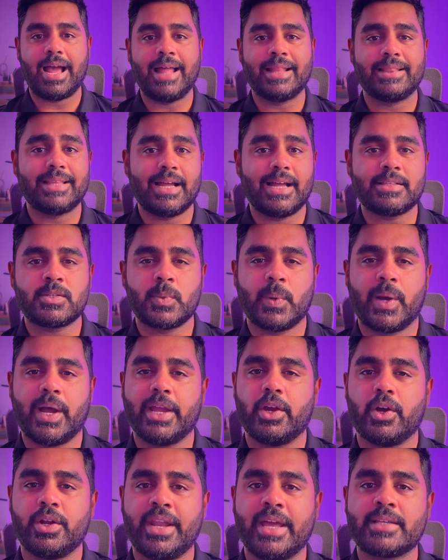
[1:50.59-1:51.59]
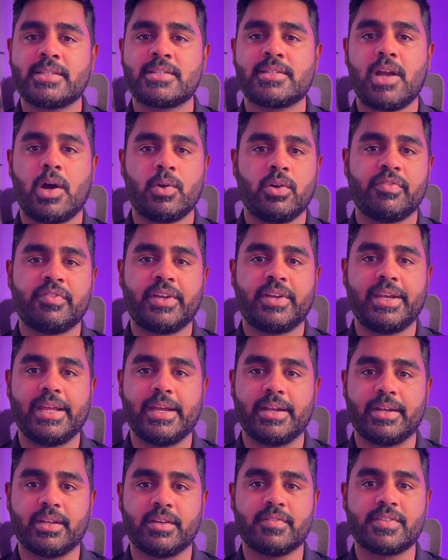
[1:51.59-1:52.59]
And that's why your next round of
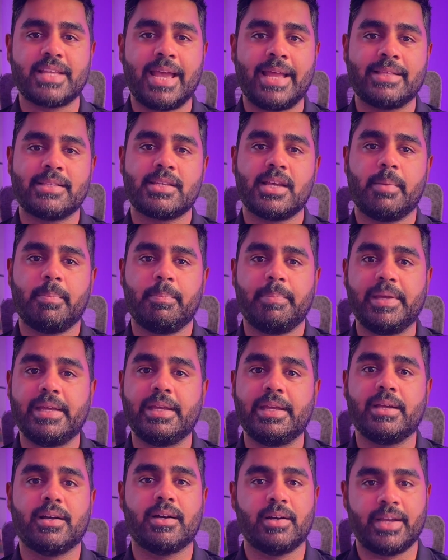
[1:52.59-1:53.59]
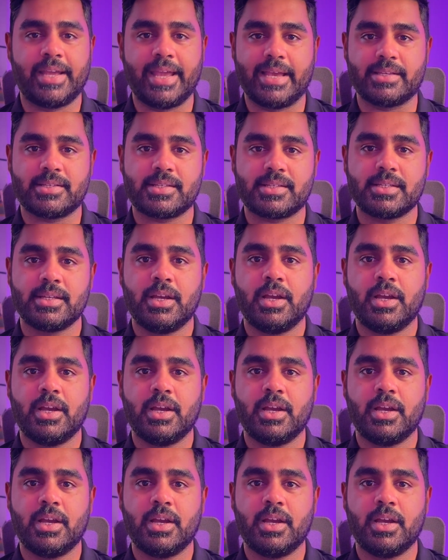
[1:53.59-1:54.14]
creatives ends up being a guess.